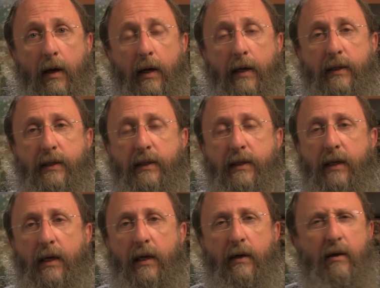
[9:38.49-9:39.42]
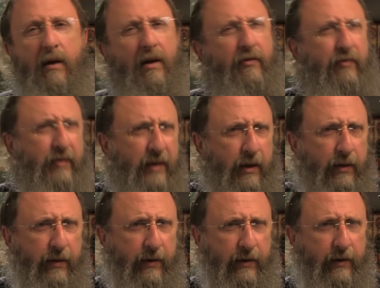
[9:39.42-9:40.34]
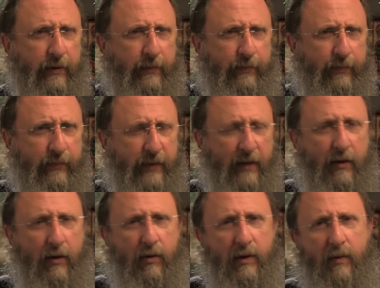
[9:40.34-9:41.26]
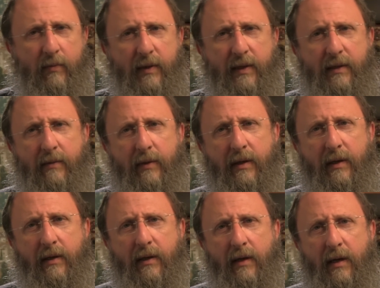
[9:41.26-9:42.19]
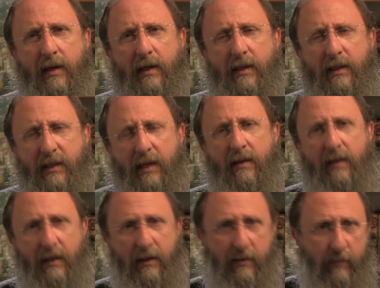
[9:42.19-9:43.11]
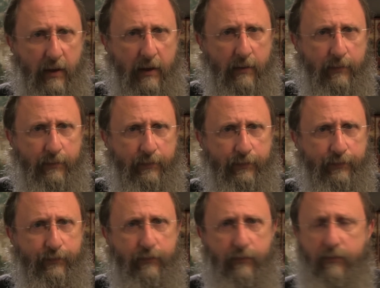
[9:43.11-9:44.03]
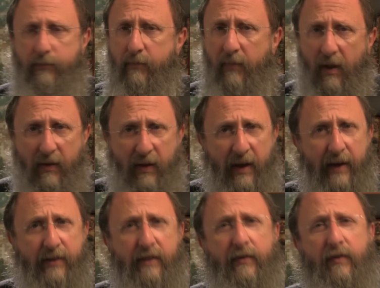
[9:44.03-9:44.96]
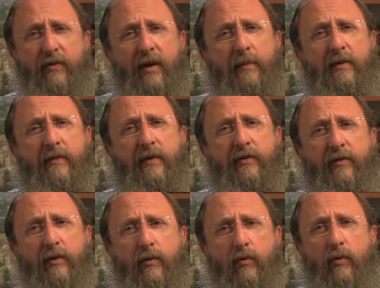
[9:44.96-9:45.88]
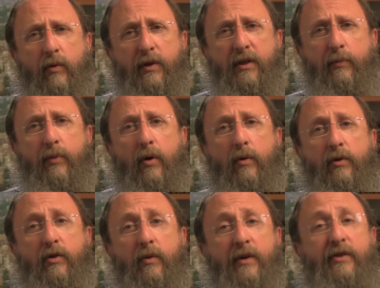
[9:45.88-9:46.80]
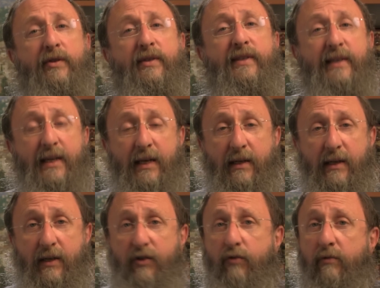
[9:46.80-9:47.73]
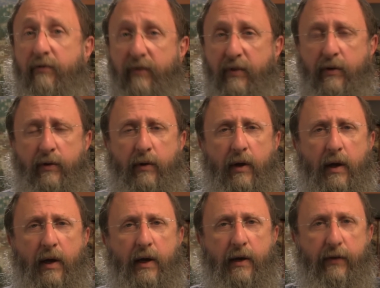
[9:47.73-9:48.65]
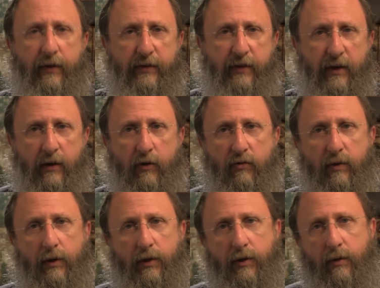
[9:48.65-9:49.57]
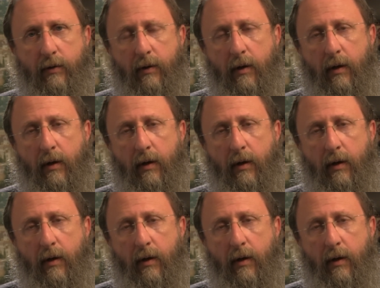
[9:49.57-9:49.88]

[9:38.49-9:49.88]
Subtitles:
It's not for nothing that the Holy One, blessed be He, sent these men, the heads of the tribes of Israel, who were supposed to understand and to reveal this hidden treasure